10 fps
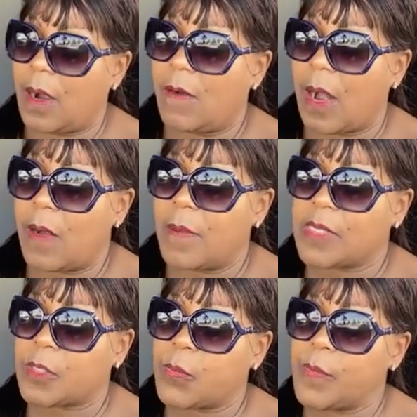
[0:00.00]
All
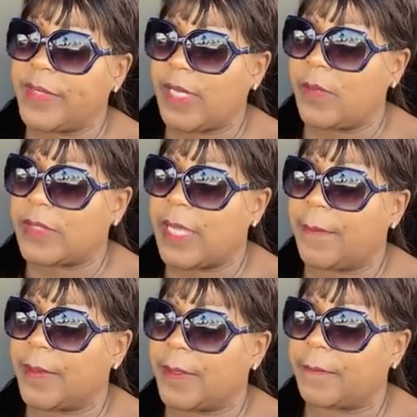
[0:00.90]
my support. Let me tell you what's
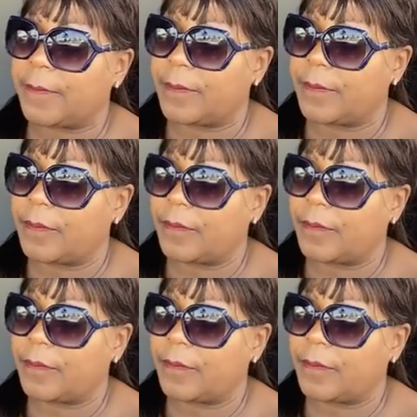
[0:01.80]
happening.